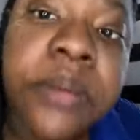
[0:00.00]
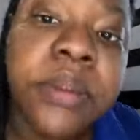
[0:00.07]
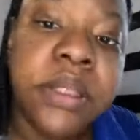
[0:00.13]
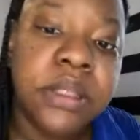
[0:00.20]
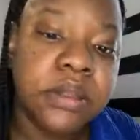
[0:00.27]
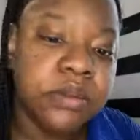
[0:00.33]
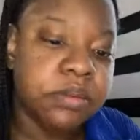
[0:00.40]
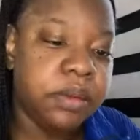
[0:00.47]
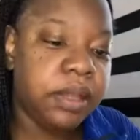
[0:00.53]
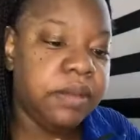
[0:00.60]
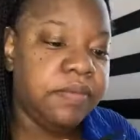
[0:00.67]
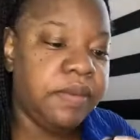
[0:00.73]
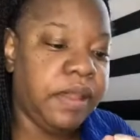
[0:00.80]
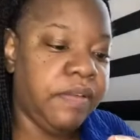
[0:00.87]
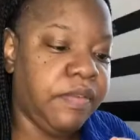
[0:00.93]
it? Do I
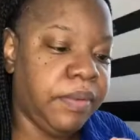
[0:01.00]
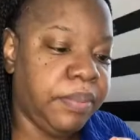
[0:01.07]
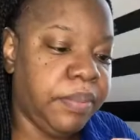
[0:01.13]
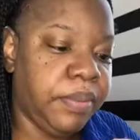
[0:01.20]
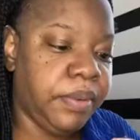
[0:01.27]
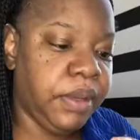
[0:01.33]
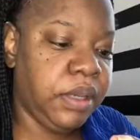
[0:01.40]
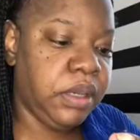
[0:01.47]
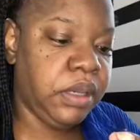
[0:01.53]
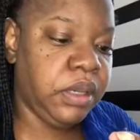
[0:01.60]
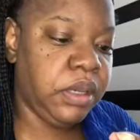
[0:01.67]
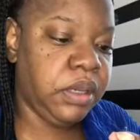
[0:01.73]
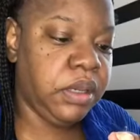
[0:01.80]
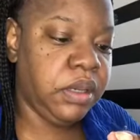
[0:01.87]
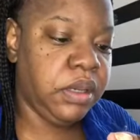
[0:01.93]
even have a point?
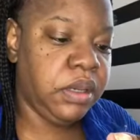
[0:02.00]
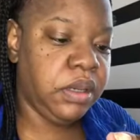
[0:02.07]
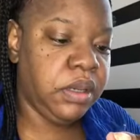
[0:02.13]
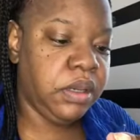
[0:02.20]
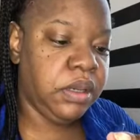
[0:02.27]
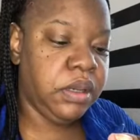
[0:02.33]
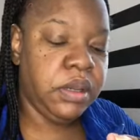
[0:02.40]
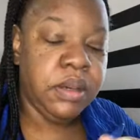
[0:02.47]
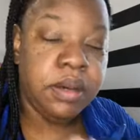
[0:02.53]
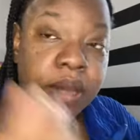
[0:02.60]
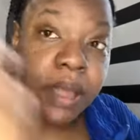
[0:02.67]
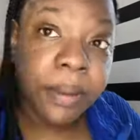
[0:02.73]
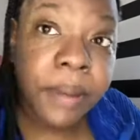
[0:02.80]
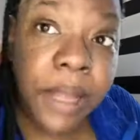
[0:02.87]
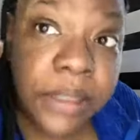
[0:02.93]

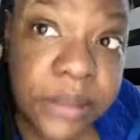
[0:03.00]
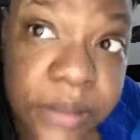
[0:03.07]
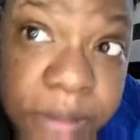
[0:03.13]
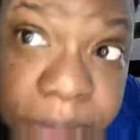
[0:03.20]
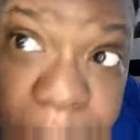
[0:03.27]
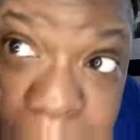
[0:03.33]
Now I do.